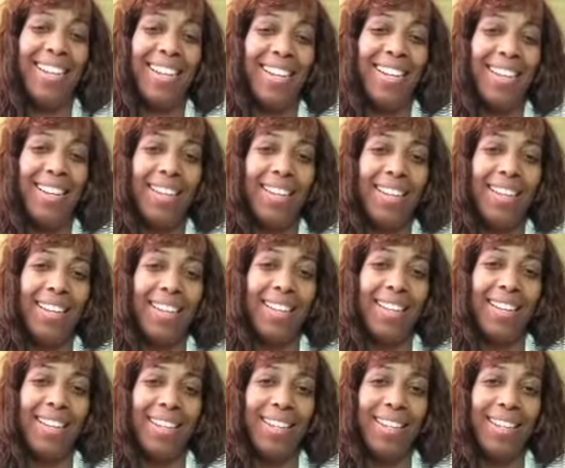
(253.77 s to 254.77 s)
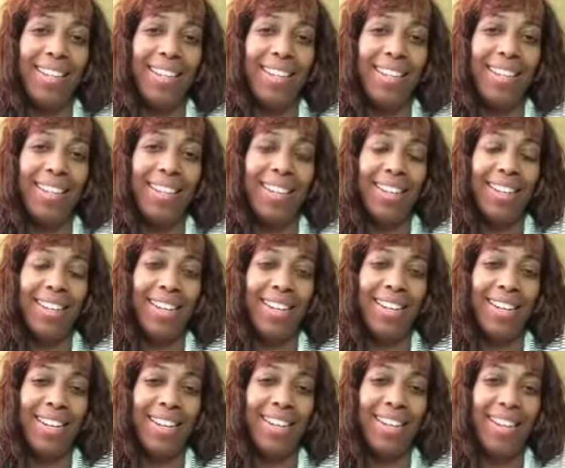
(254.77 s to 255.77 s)

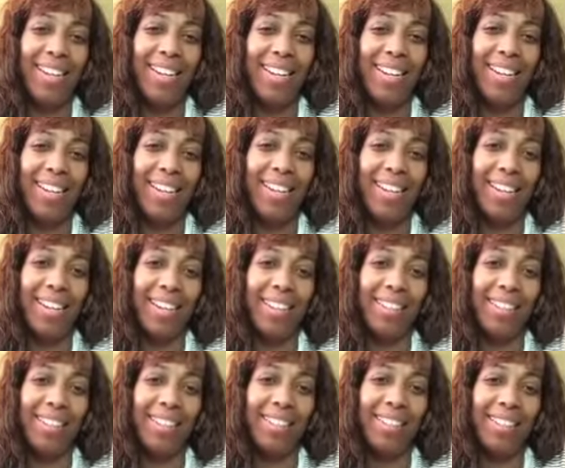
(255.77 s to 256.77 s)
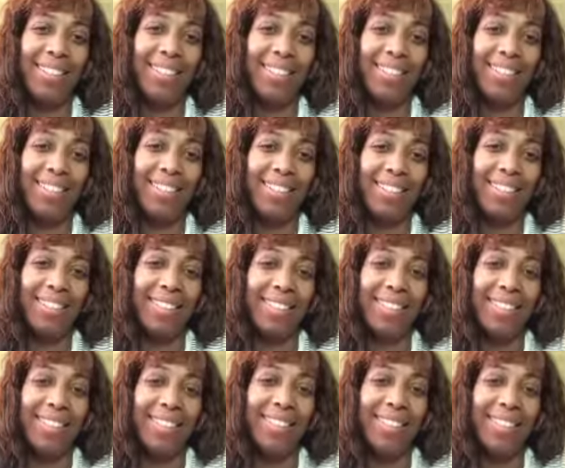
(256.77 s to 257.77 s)

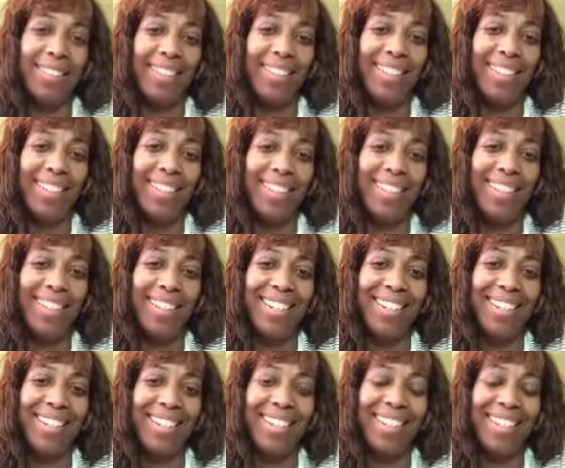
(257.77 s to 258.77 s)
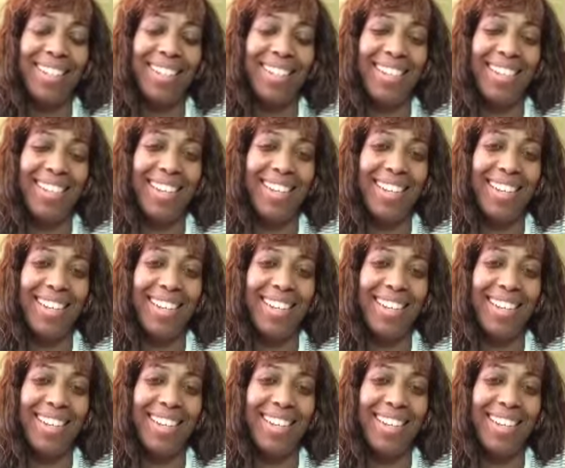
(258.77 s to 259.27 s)
(silent)